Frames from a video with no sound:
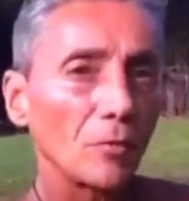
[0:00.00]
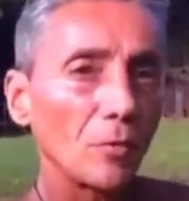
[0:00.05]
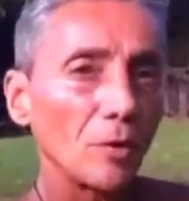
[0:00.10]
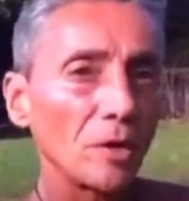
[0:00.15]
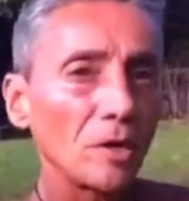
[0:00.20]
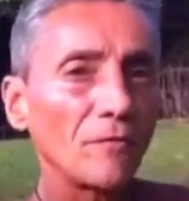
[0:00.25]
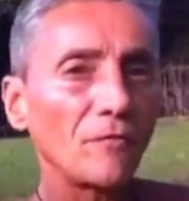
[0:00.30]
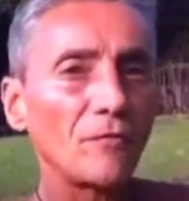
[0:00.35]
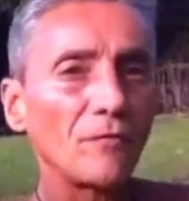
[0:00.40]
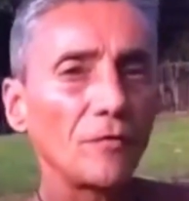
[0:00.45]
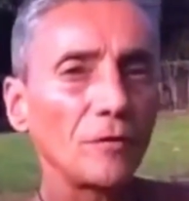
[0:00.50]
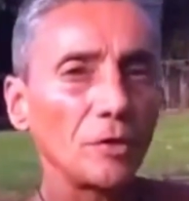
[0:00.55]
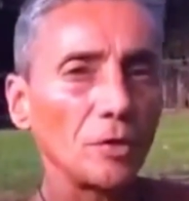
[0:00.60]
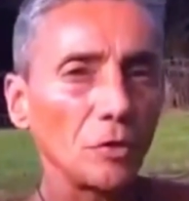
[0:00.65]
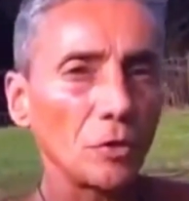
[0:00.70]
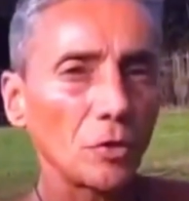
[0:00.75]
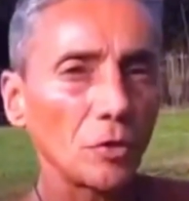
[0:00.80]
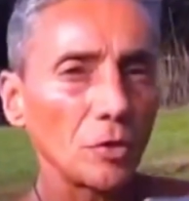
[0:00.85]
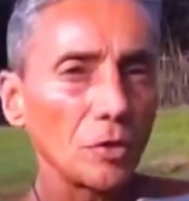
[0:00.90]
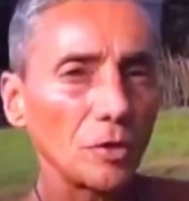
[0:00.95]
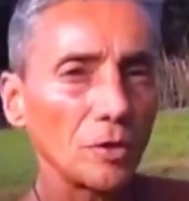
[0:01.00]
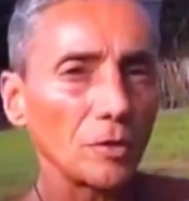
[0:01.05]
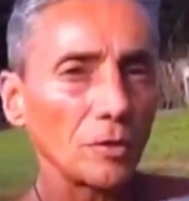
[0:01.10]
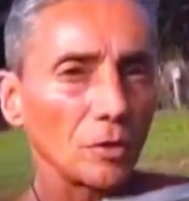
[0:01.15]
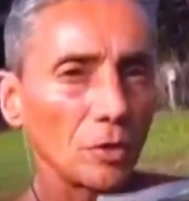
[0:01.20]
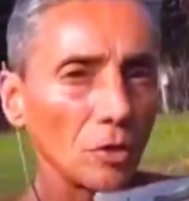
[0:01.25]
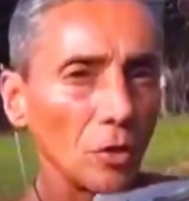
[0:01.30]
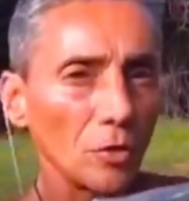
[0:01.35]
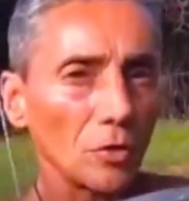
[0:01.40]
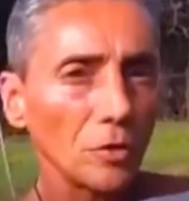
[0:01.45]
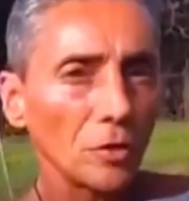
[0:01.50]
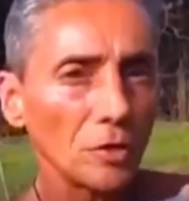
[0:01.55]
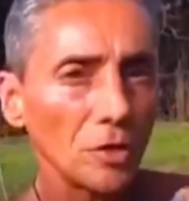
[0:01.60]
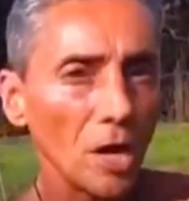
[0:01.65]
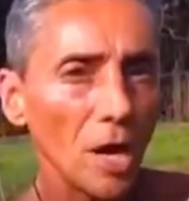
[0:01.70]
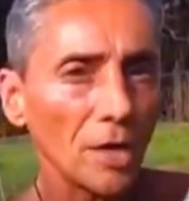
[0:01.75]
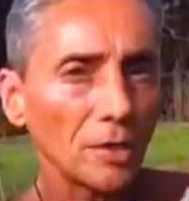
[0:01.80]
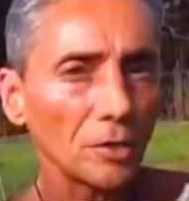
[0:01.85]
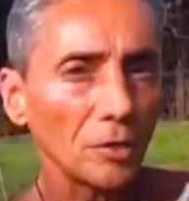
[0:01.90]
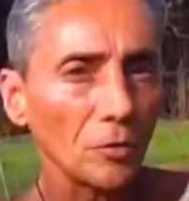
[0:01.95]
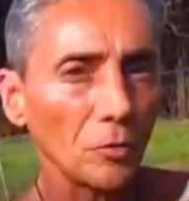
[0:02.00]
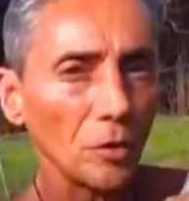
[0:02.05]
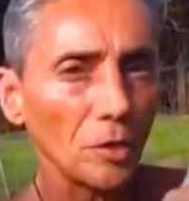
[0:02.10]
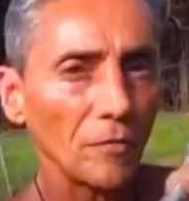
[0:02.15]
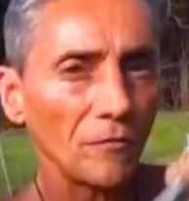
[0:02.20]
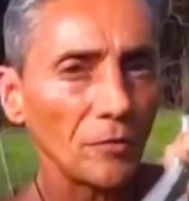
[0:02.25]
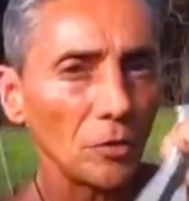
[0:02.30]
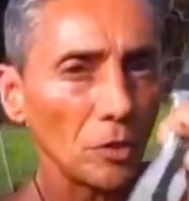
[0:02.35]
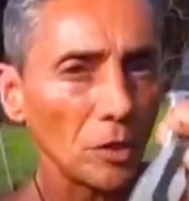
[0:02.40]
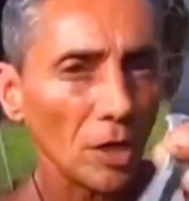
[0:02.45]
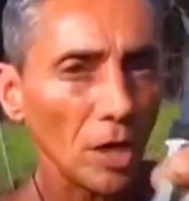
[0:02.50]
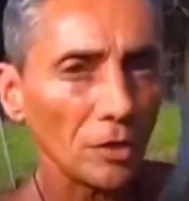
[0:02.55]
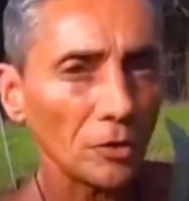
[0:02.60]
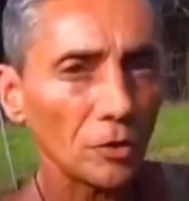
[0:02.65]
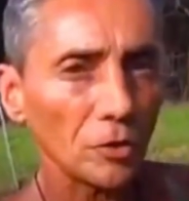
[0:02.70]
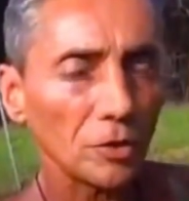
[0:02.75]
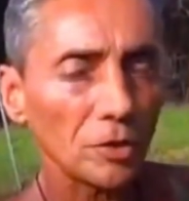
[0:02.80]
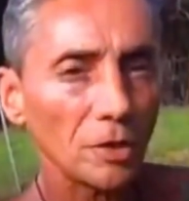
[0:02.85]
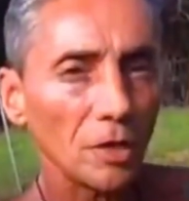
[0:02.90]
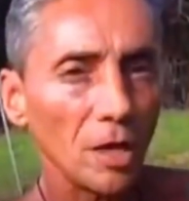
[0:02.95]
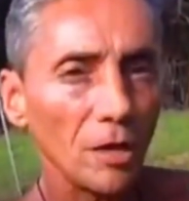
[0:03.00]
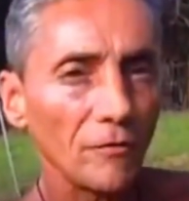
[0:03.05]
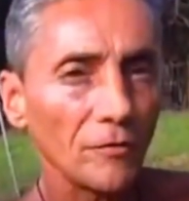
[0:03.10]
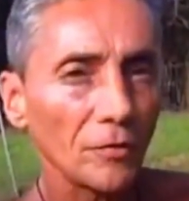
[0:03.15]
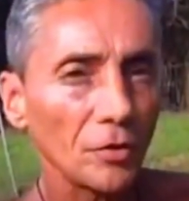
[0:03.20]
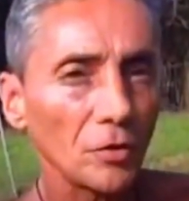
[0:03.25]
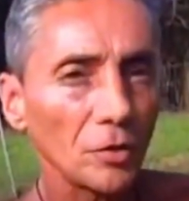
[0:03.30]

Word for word: what if you couldn't go to the doctor? What if you cut yourself and